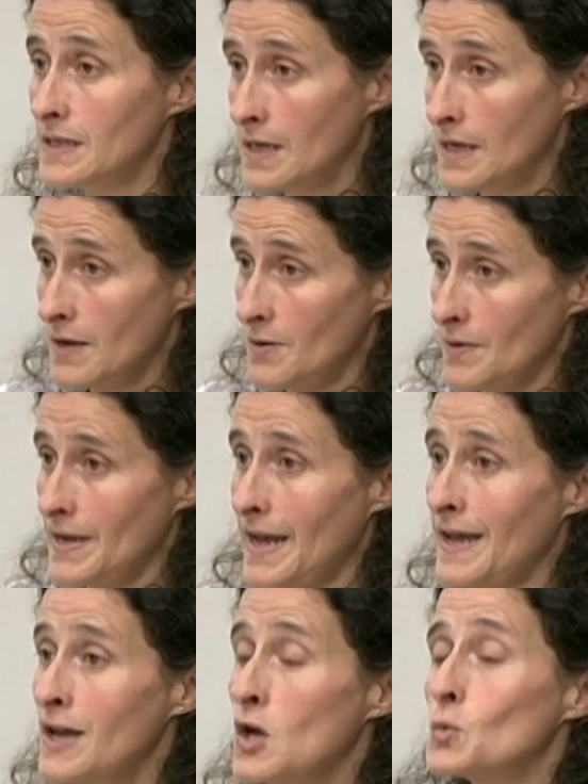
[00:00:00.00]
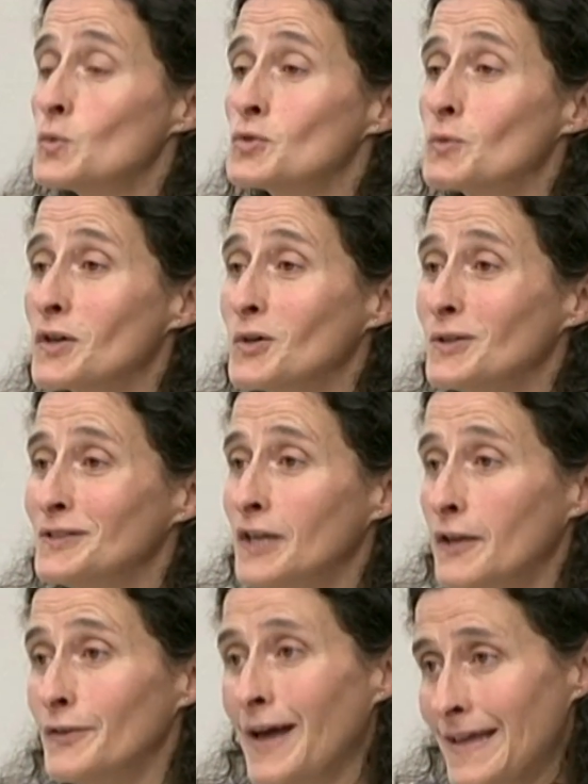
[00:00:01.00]
okay, which we call
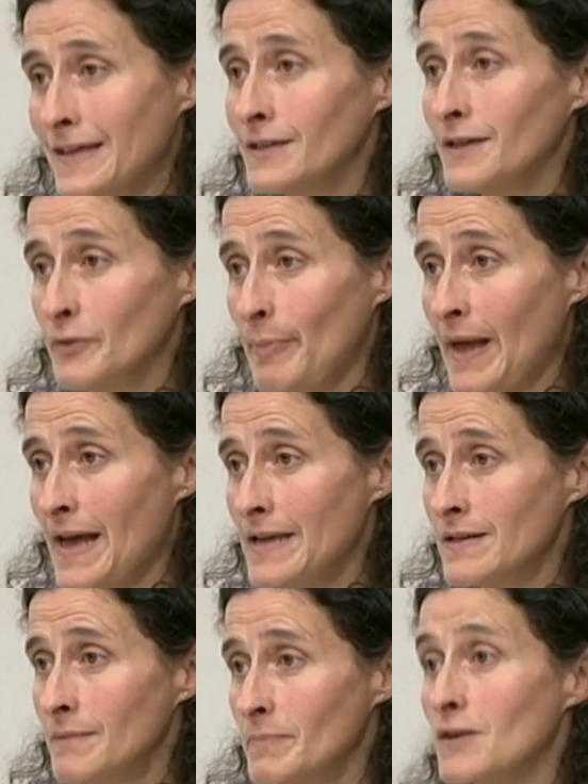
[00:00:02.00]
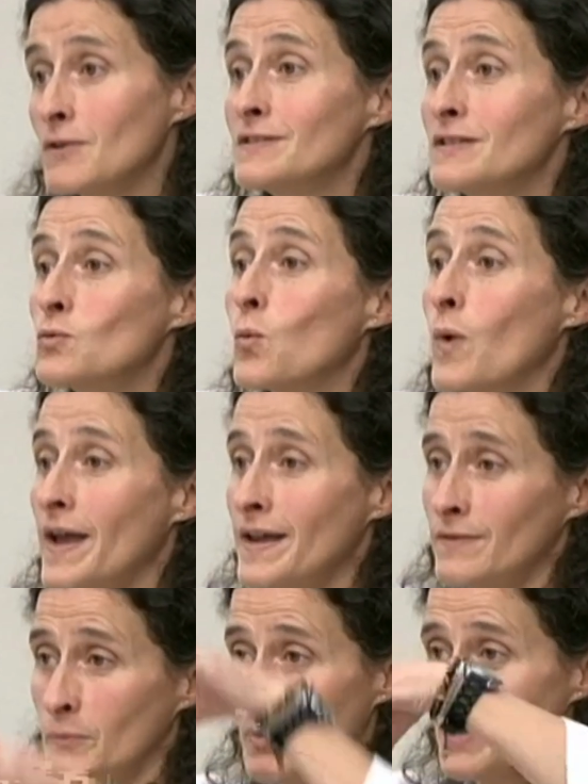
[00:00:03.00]
the handle of the pan, because it's where
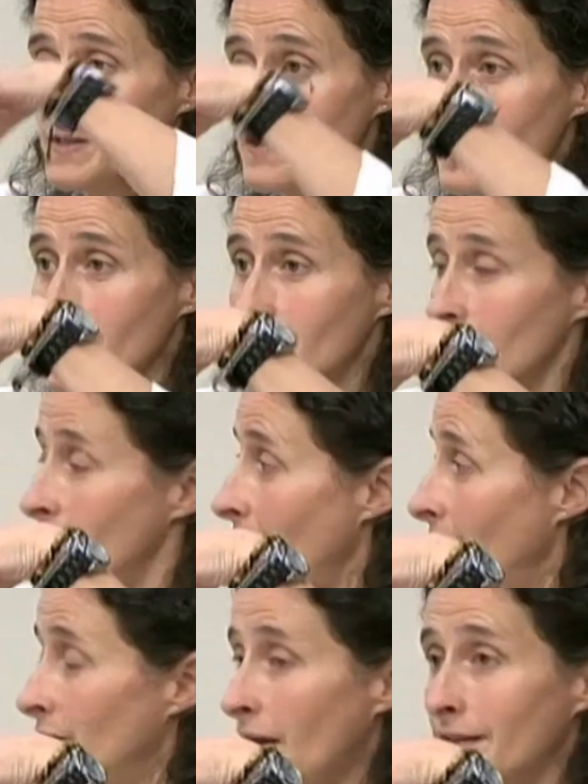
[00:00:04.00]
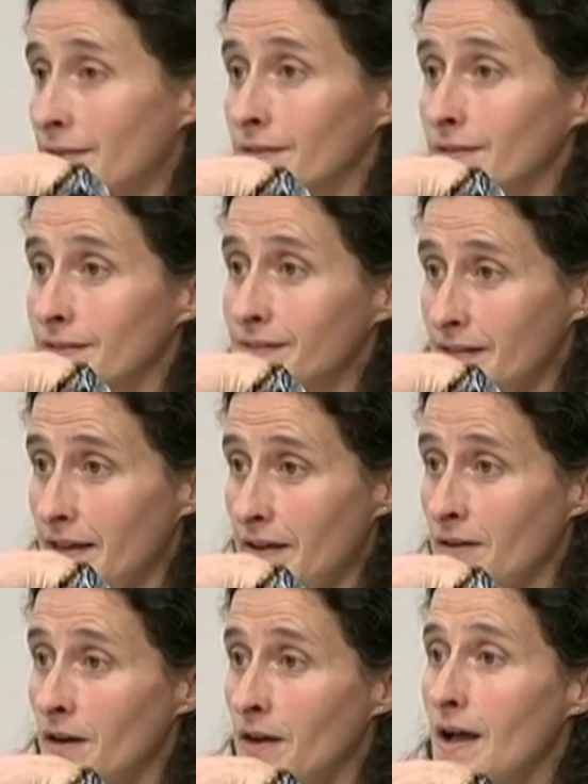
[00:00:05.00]
the bog is here and the handle is
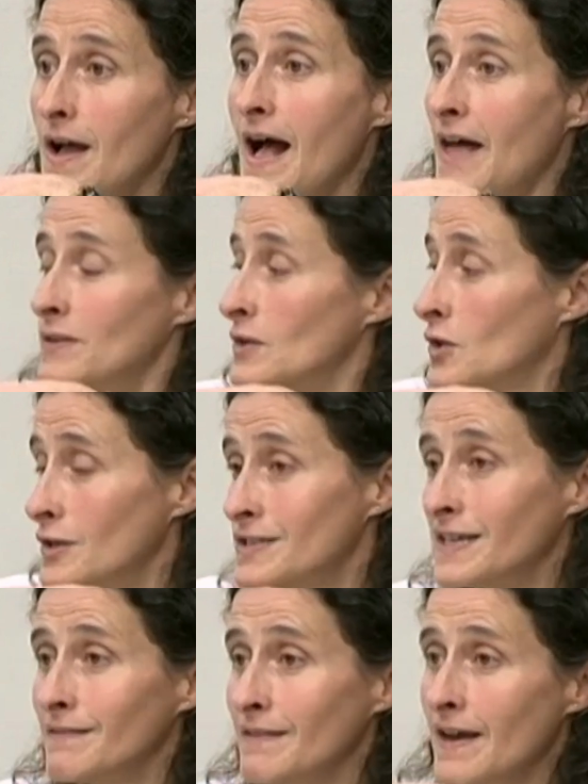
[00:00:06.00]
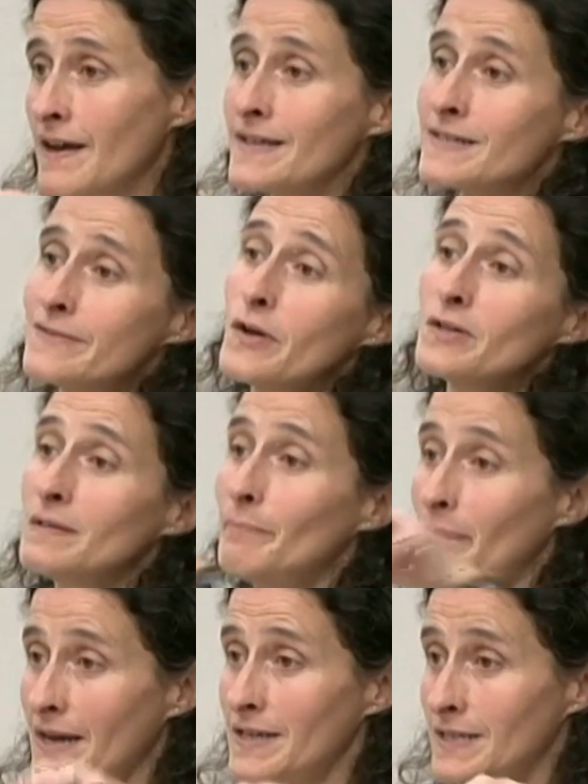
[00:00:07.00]
there, and cutting there is not
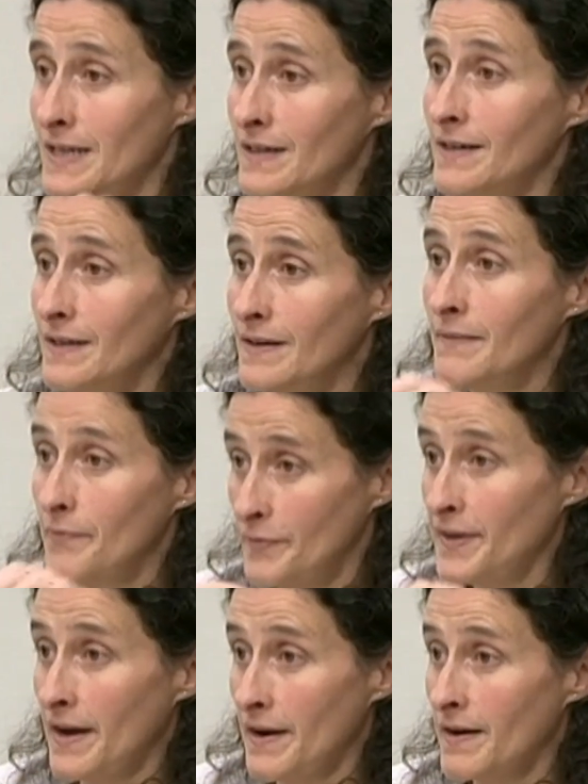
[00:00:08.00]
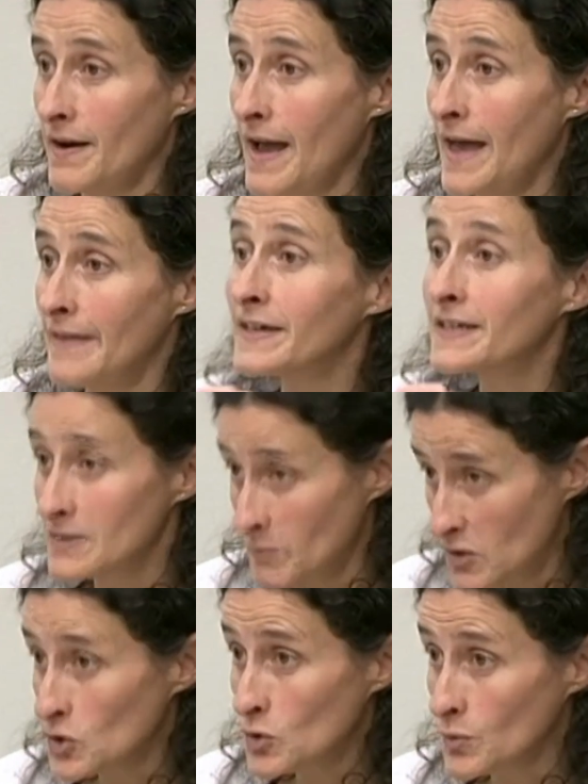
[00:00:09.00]
impacting there. And that has been
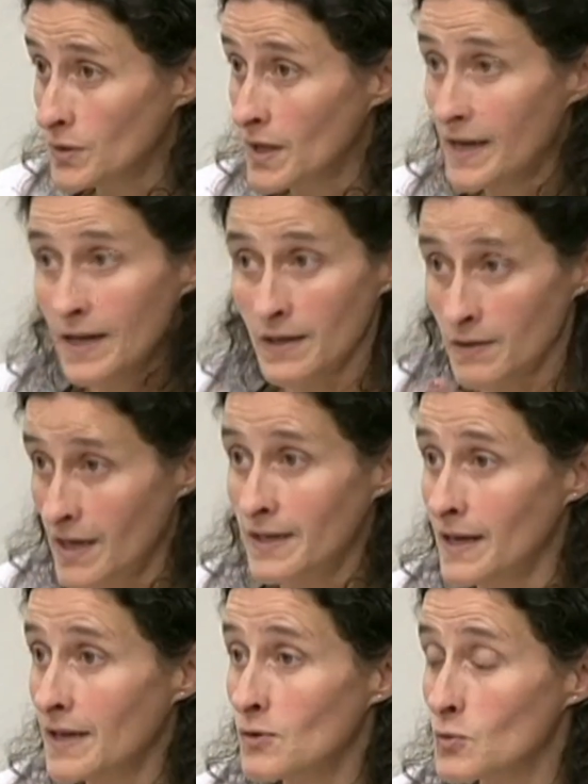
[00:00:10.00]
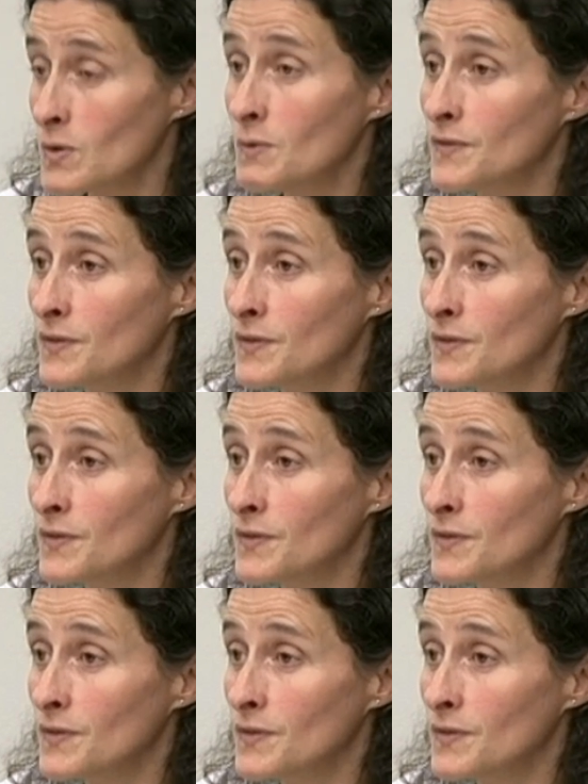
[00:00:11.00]
shown, and I agree with this.